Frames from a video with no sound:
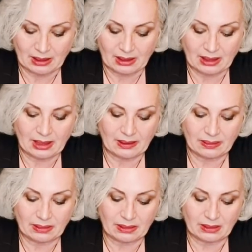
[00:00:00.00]
Um,
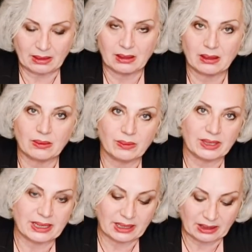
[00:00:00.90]
Oh, when
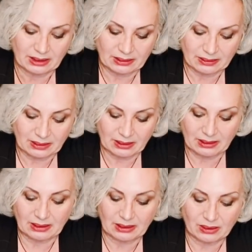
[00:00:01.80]
I
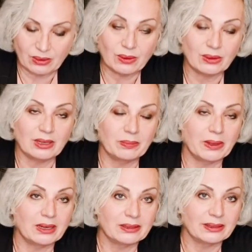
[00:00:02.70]
call
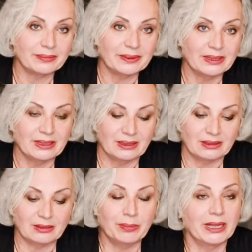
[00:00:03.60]
upon them,
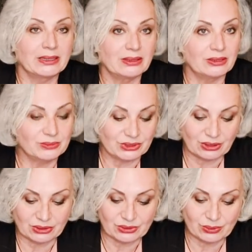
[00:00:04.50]
the pendulum
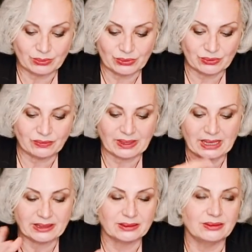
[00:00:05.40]
starts to move
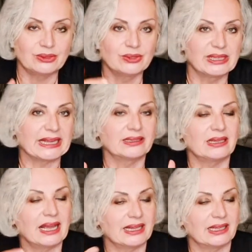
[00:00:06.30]
and it you get
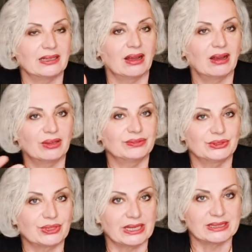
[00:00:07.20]
like in a half
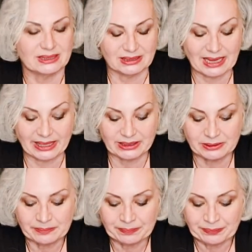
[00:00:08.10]
trance state.
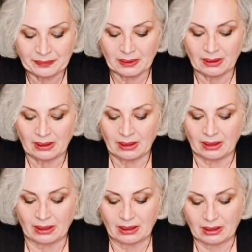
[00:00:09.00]

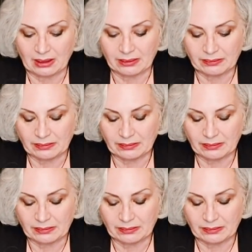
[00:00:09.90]
Uh,